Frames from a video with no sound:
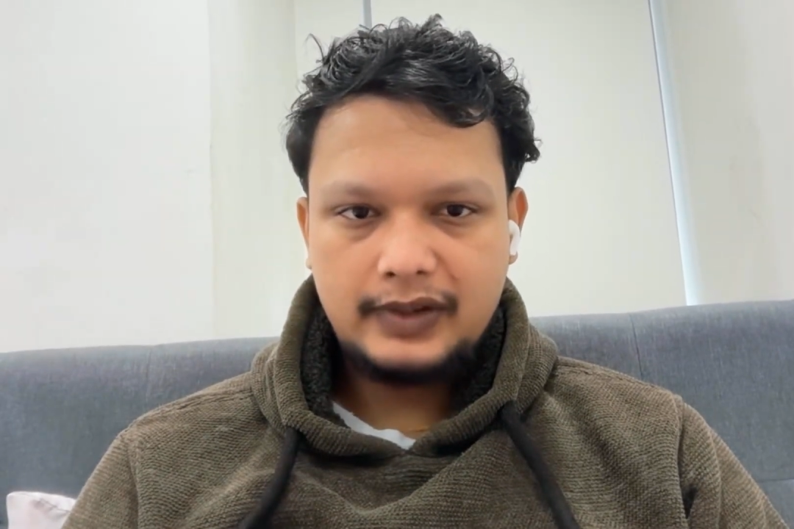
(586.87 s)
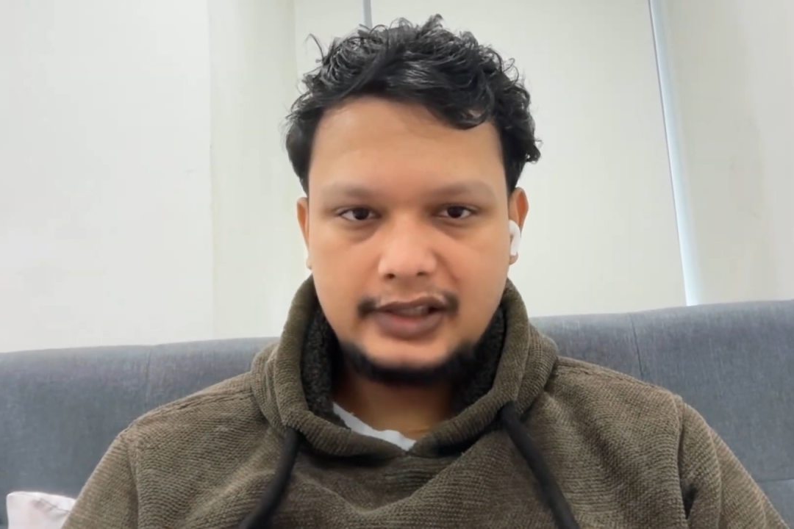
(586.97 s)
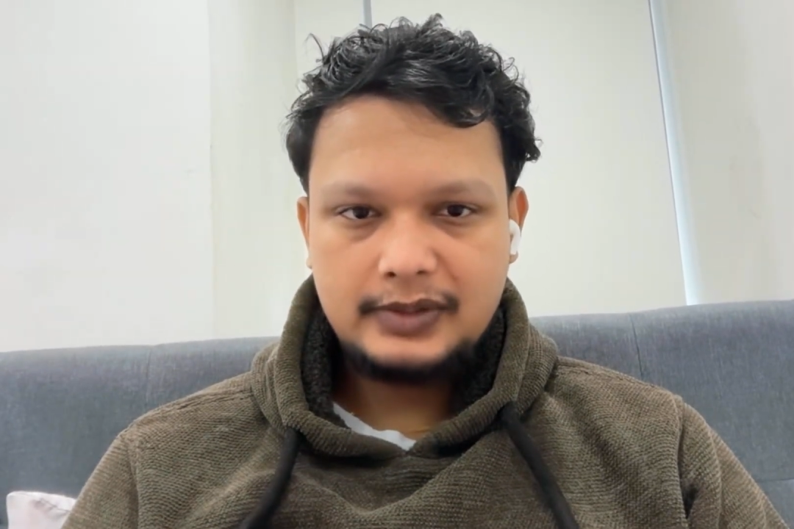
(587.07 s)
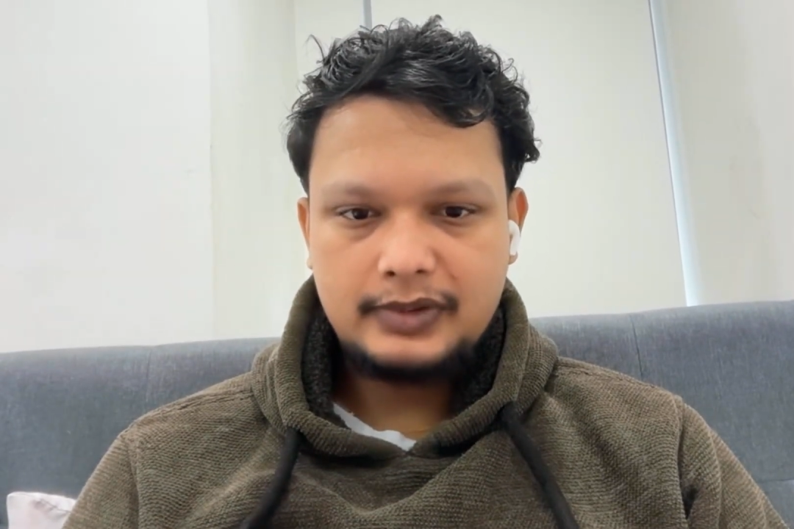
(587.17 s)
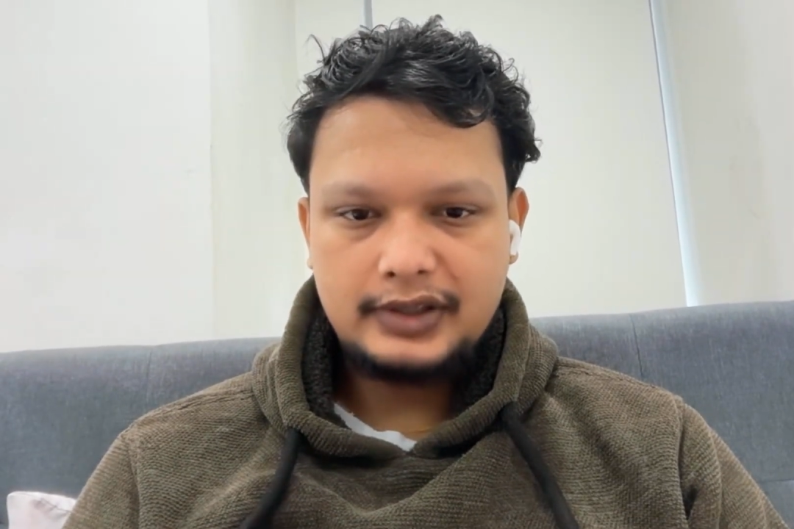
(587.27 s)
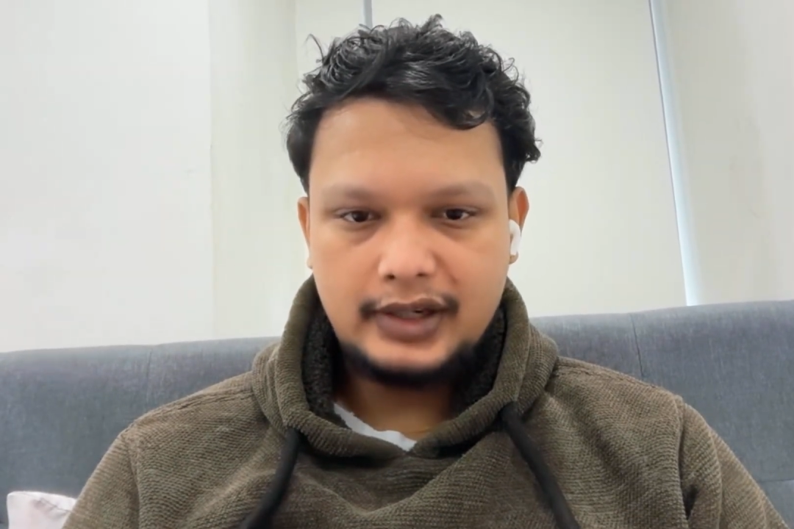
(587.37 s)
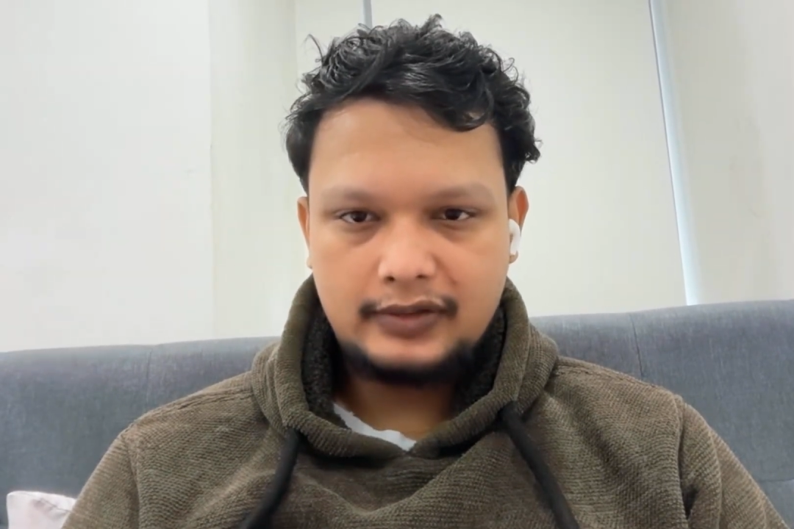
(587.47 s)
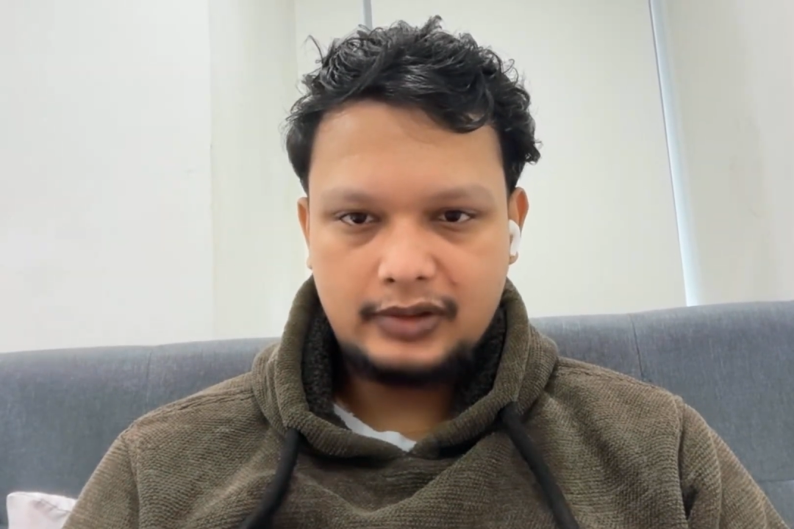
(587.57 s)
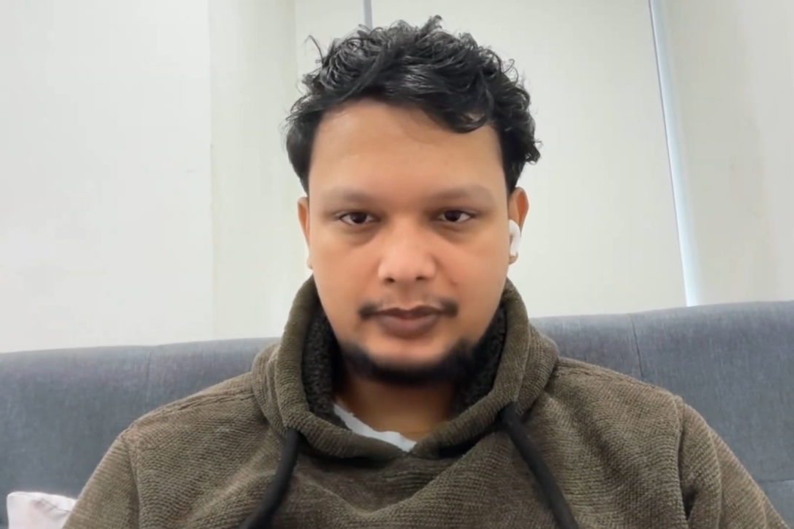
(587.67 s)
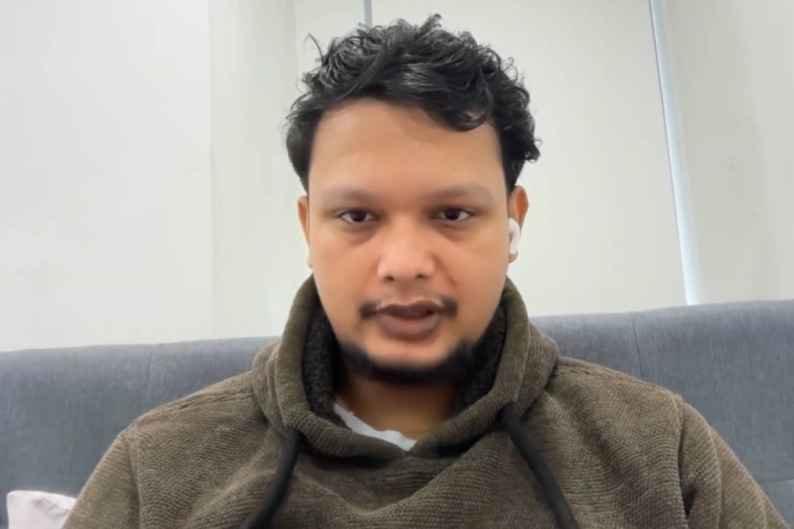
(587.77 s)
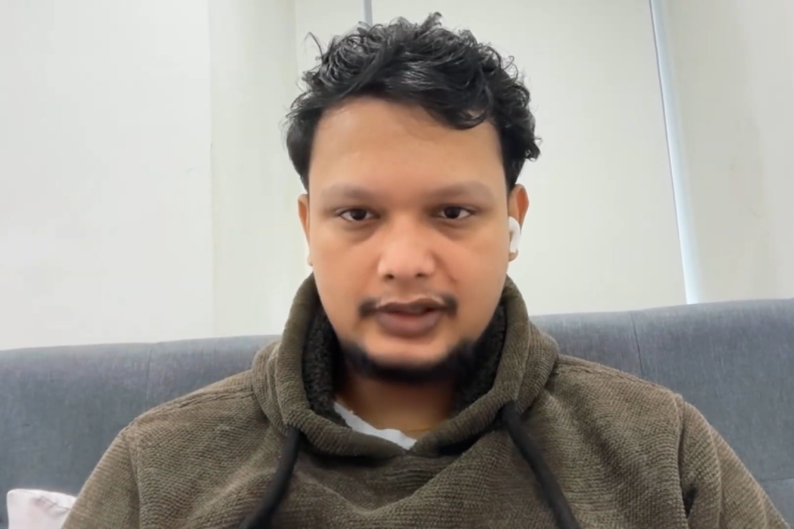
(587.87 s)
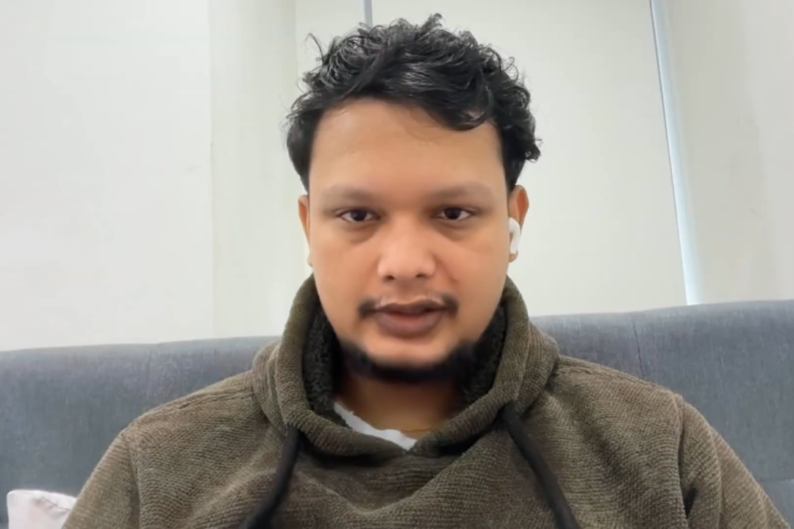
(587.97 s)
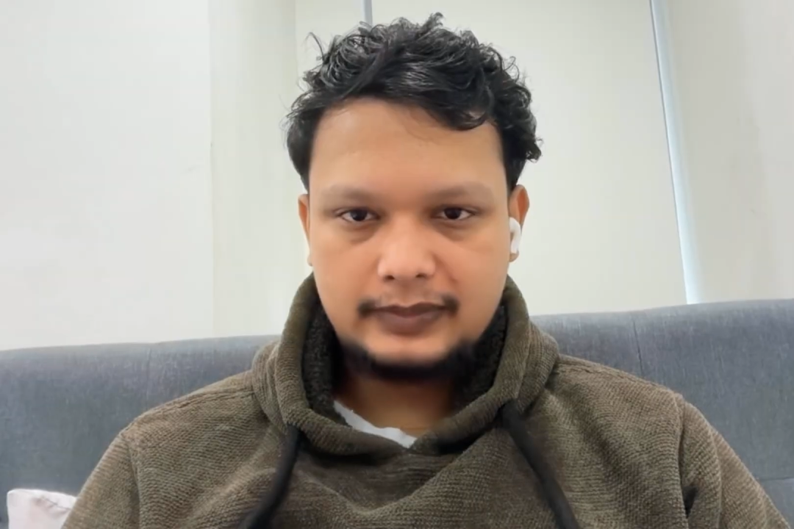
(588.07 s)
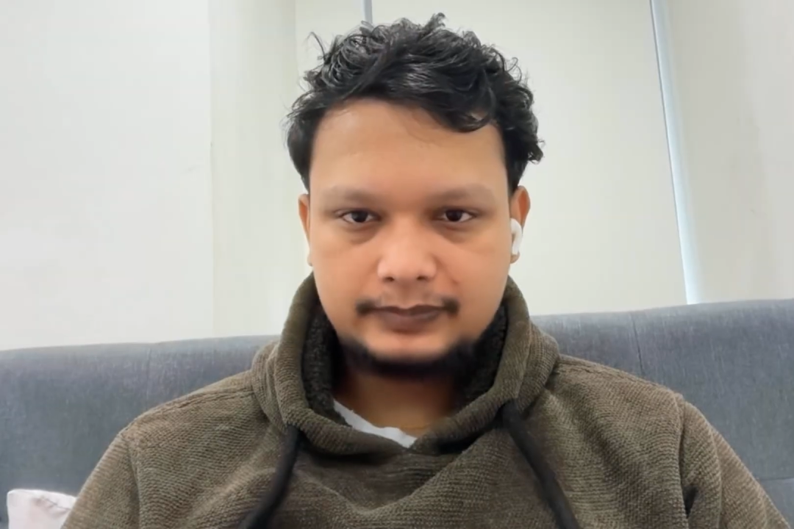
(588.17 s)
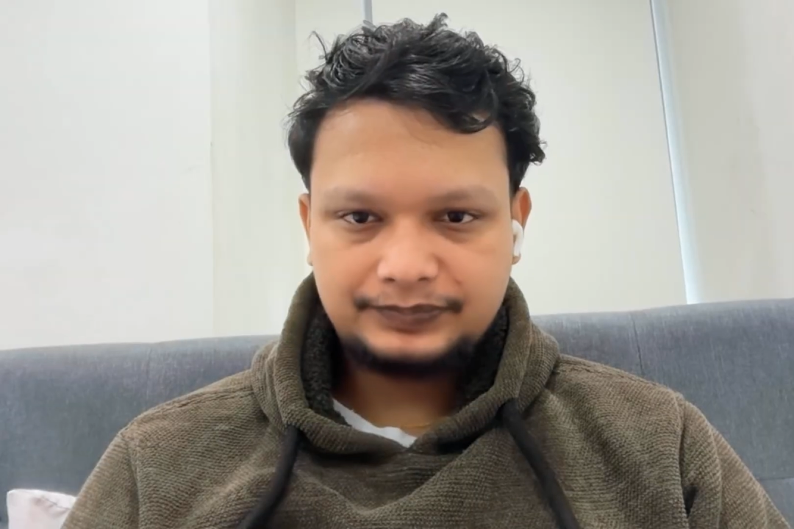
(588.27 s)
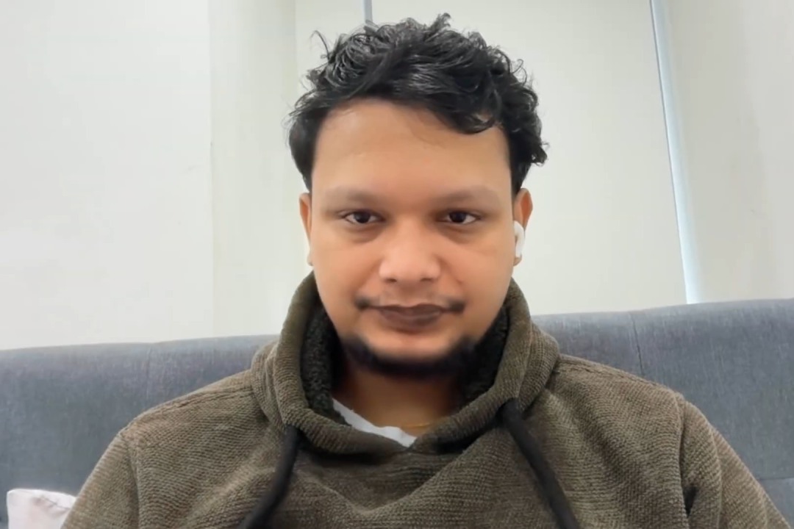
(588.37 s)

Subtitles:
flexibility, and convenience.